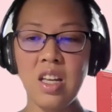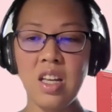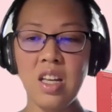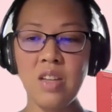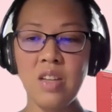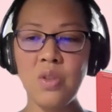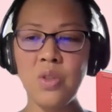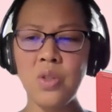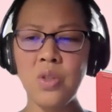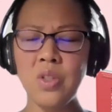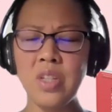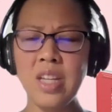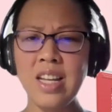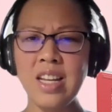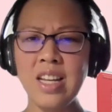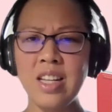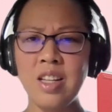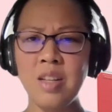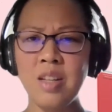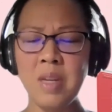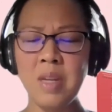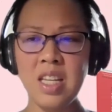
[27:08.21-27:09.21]
You should get
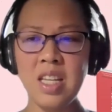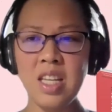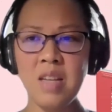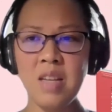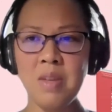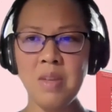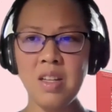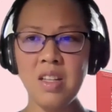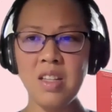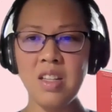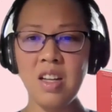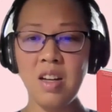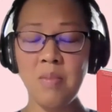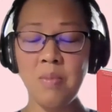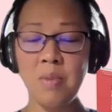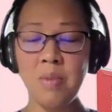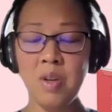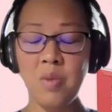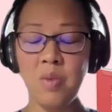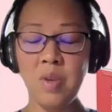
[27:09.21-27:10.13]
it in my email. The APRA